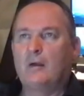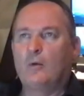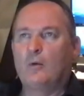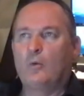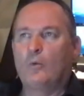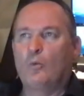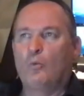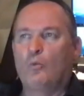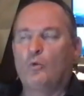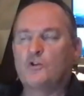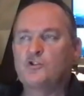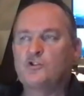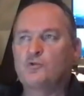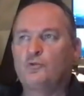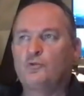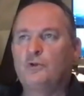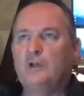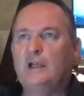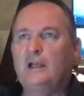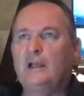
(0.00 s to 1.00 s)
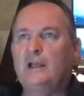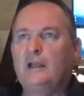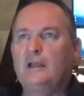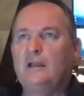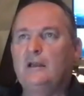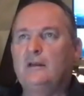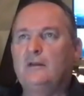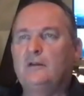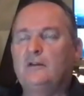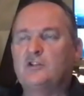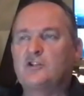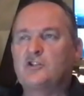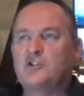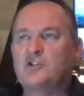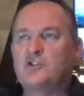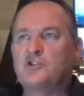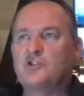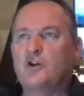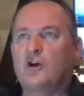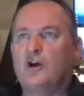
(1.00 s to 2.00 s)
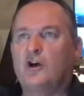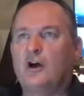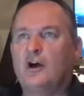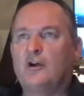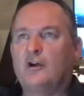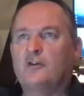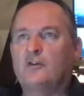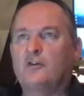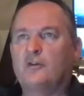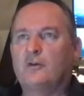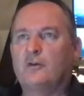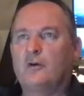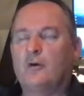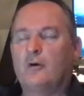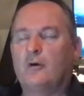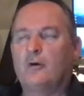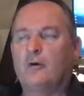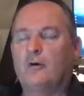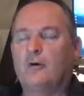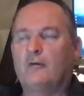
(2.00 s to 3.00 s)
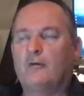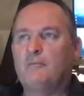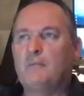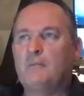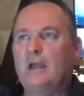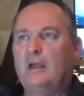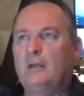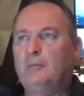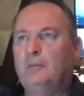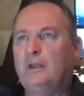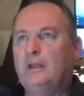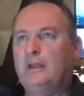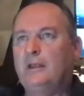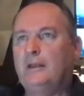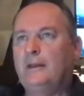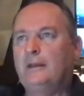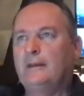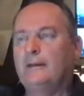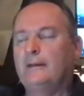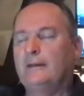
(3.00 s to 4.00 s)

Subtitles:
was really the start of maybe